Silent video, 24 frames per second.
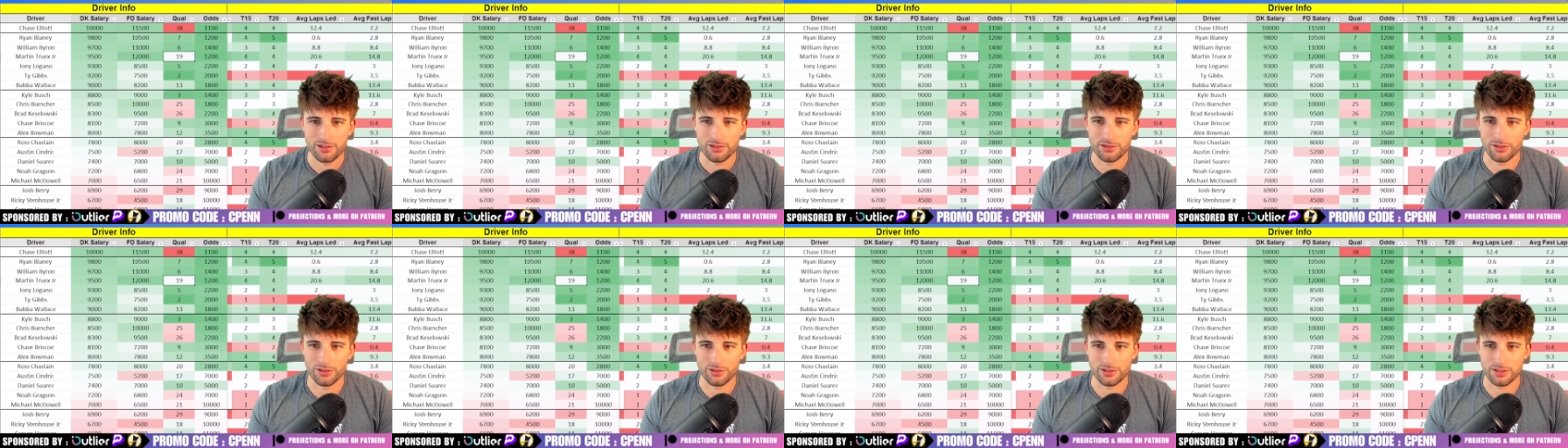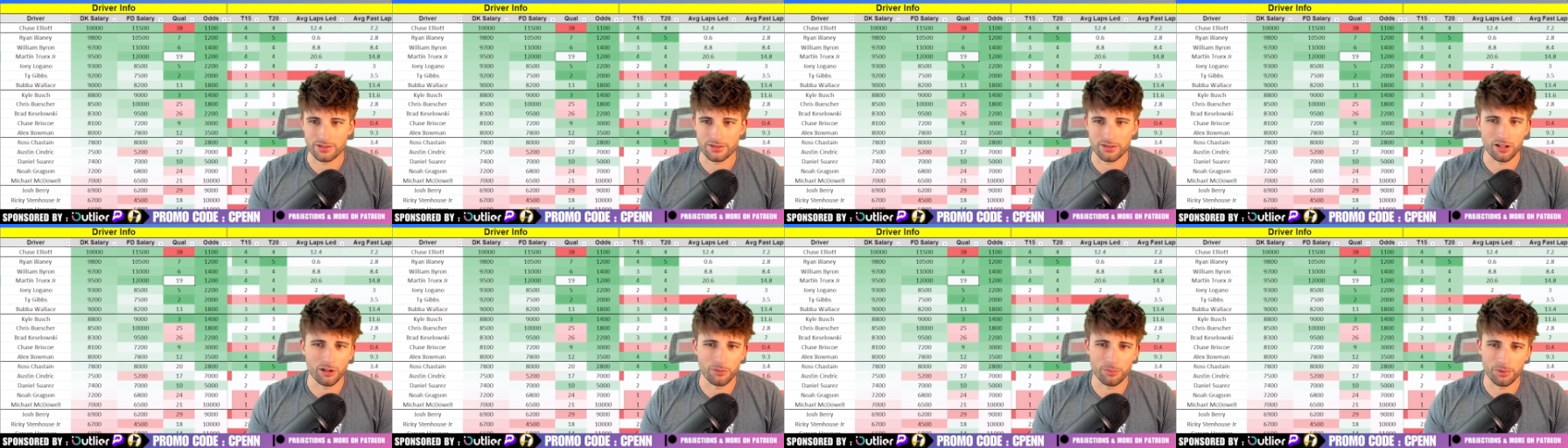So he's a
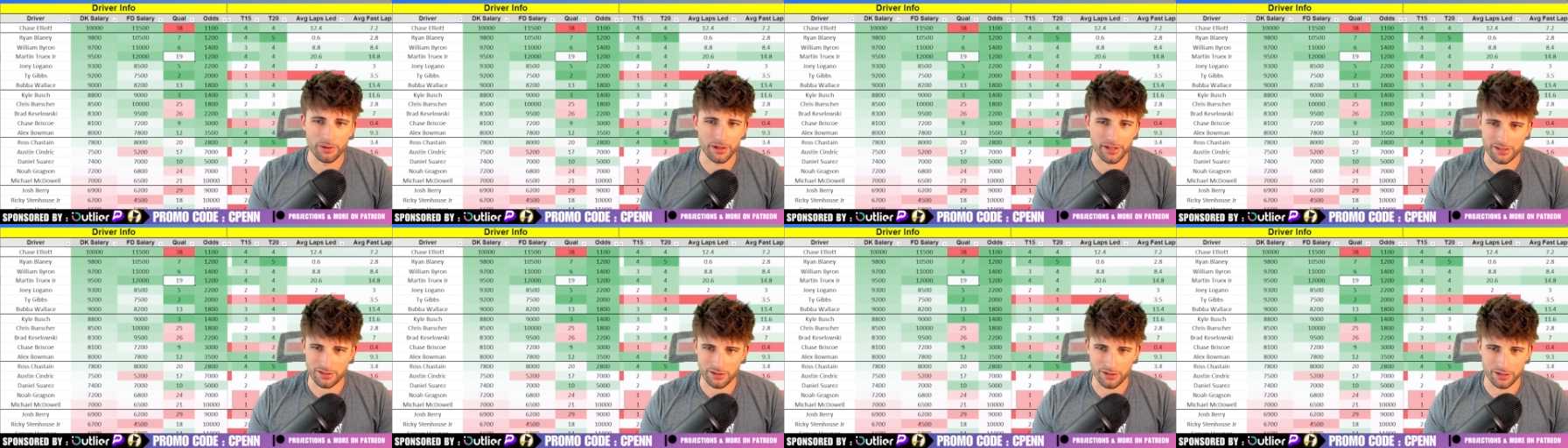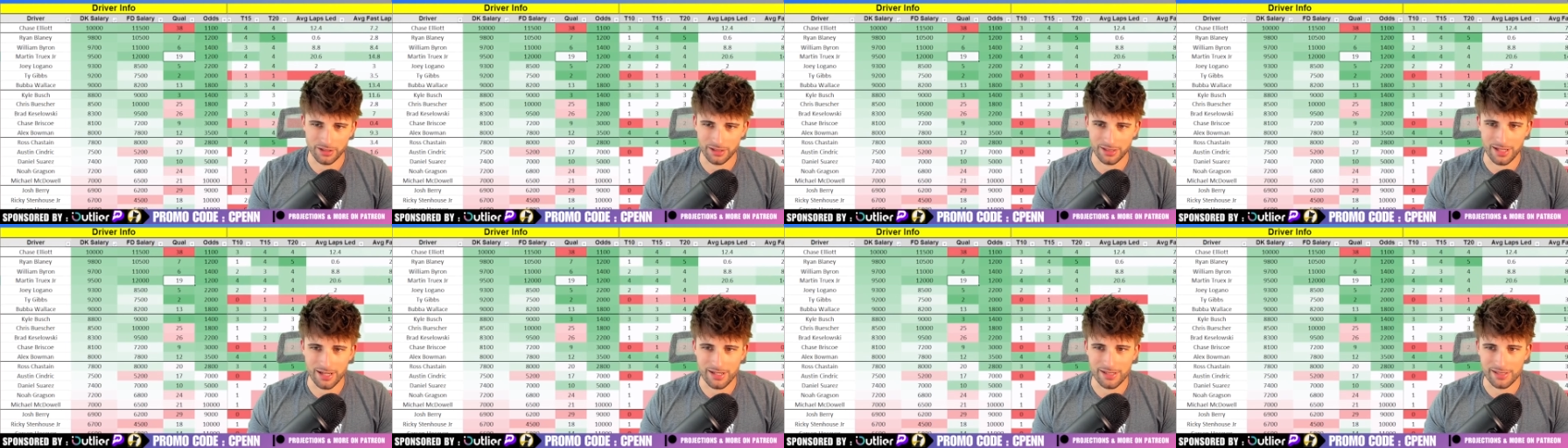solid play
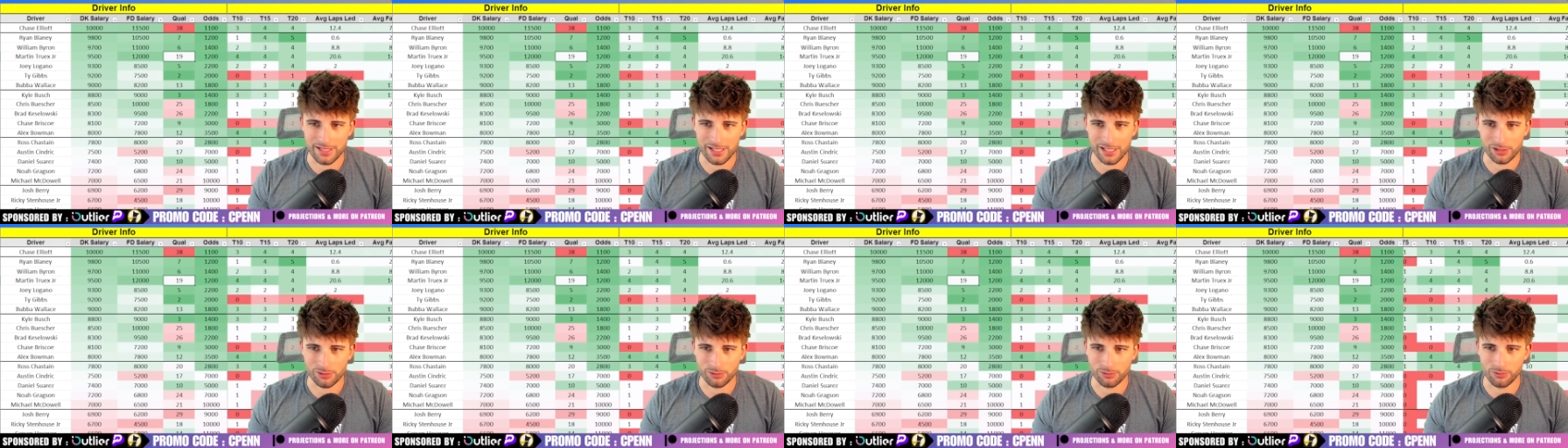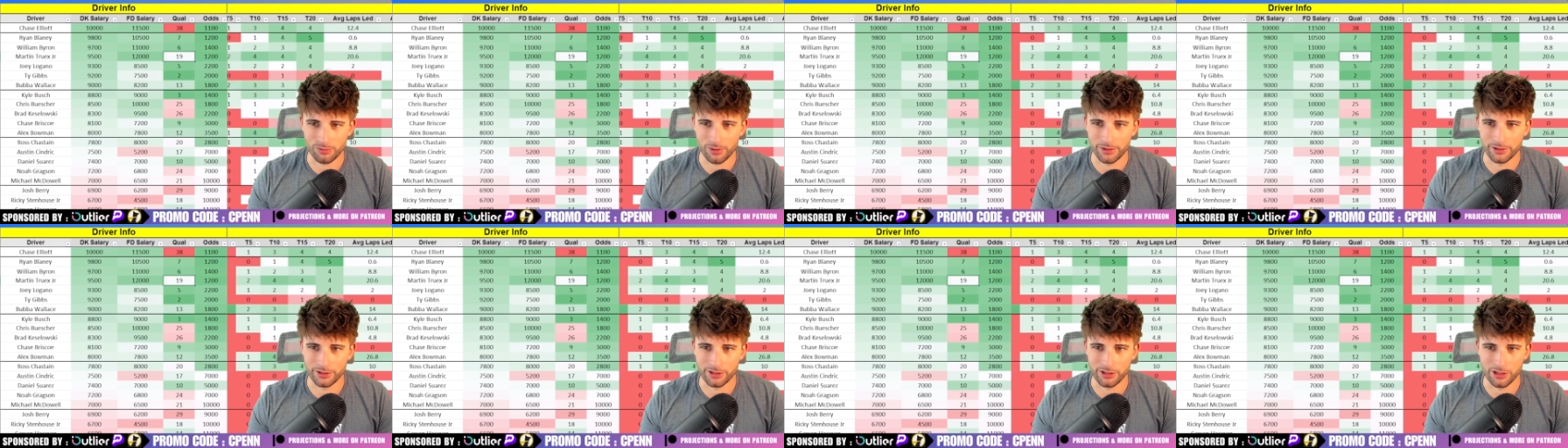starting at 19th,
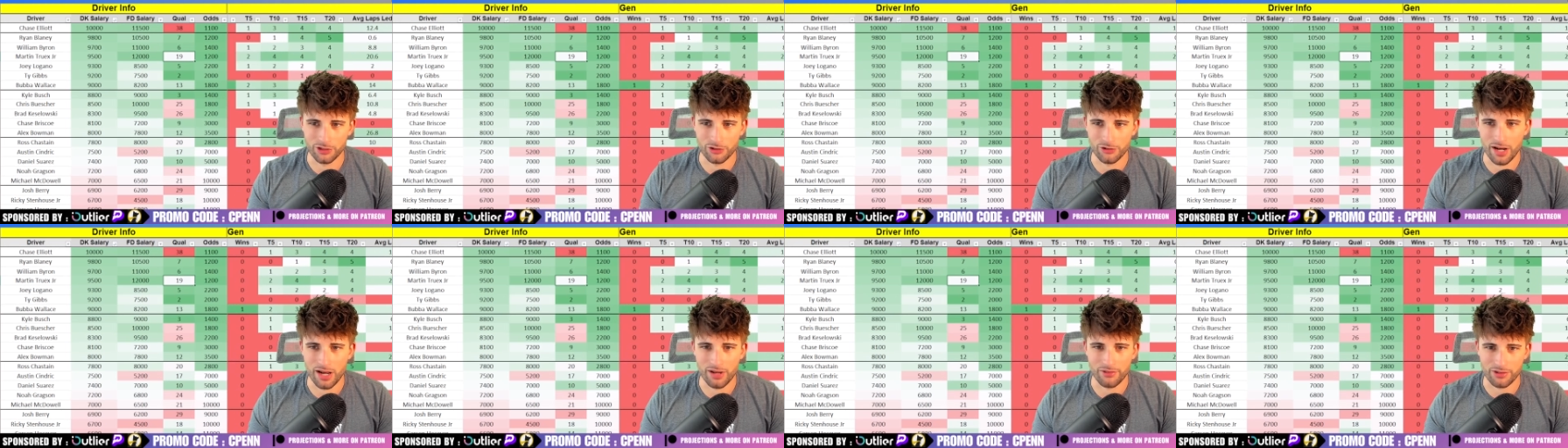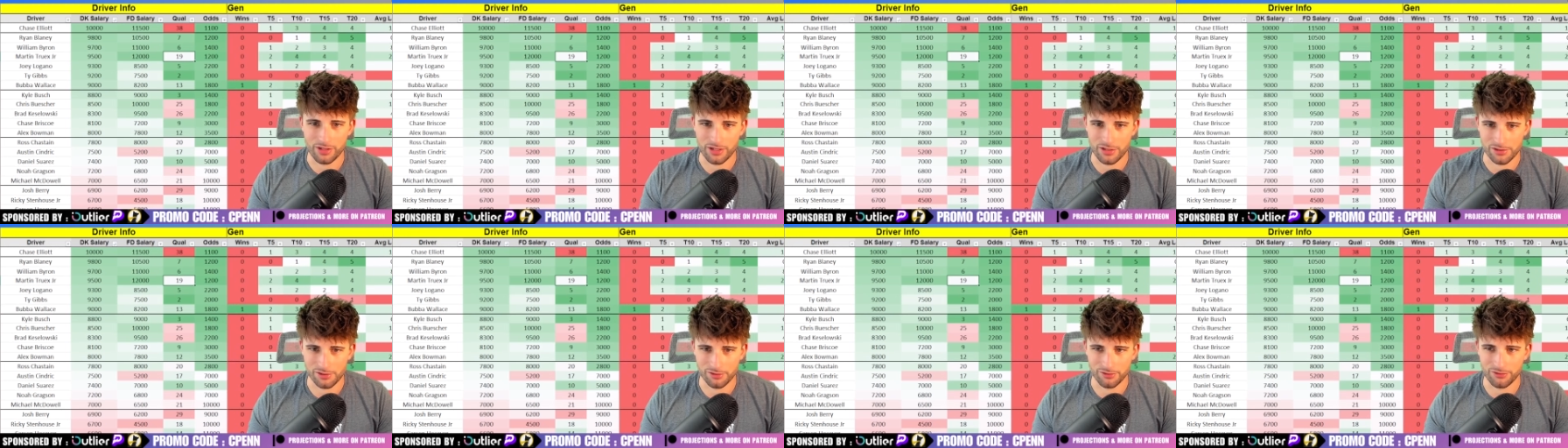whether you're in
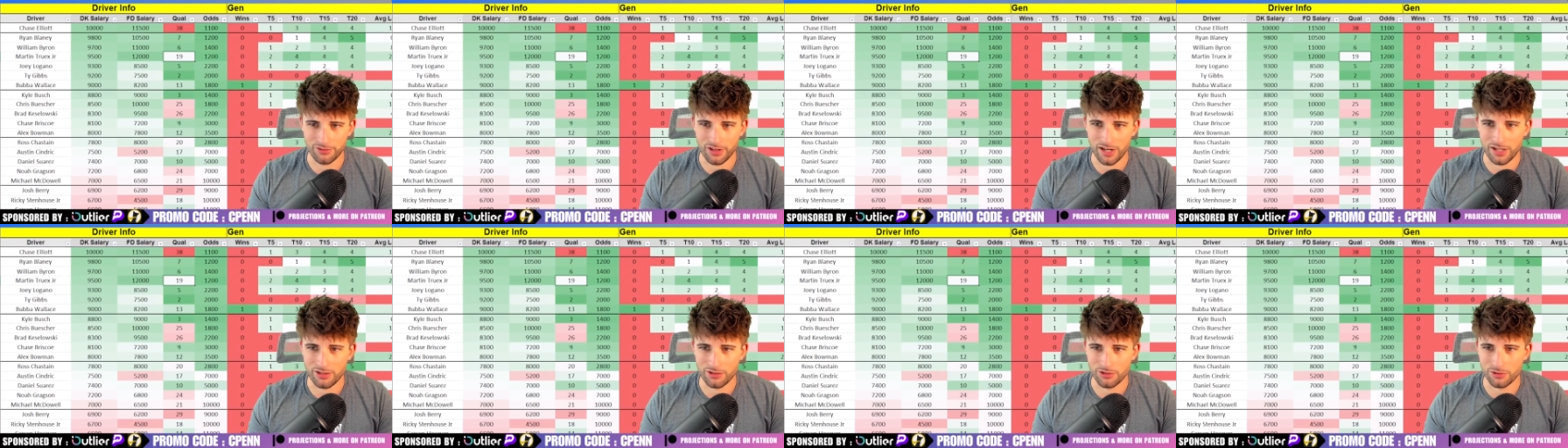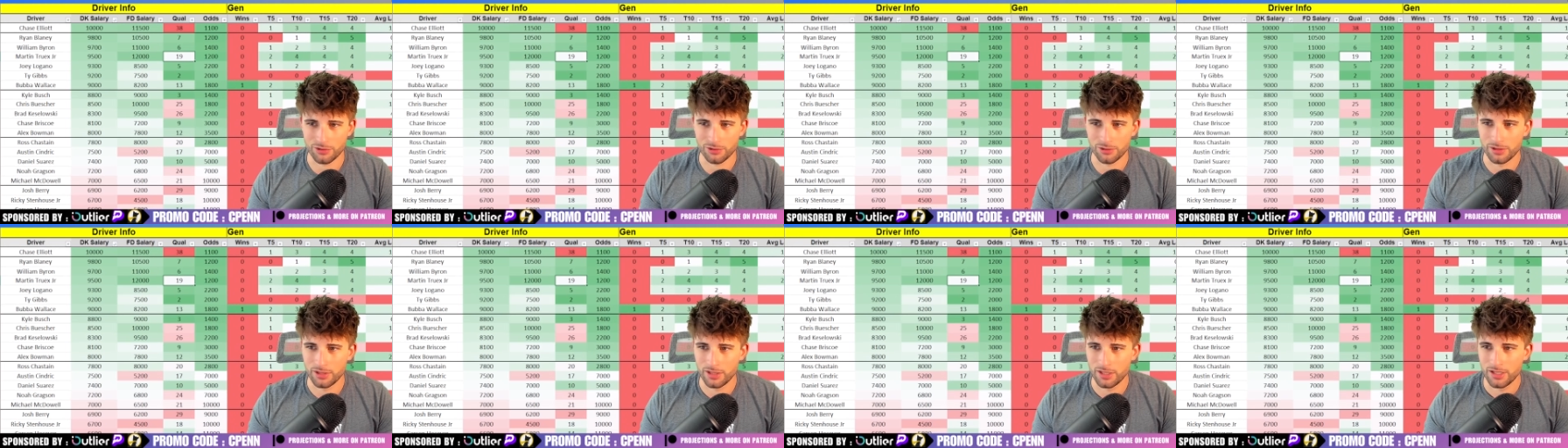DraftKings or
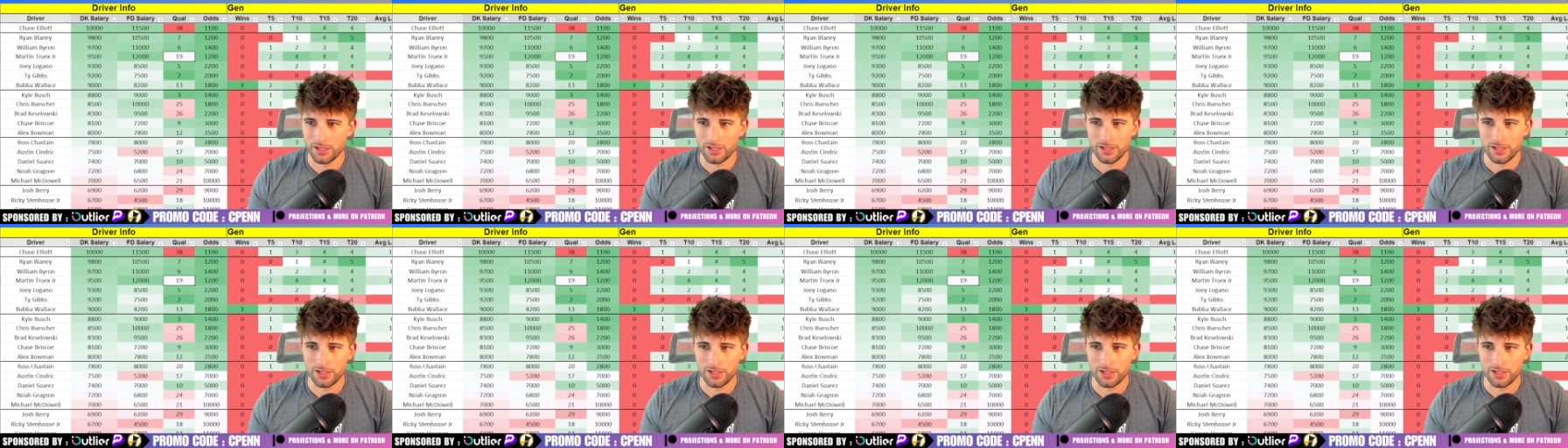FanDuel.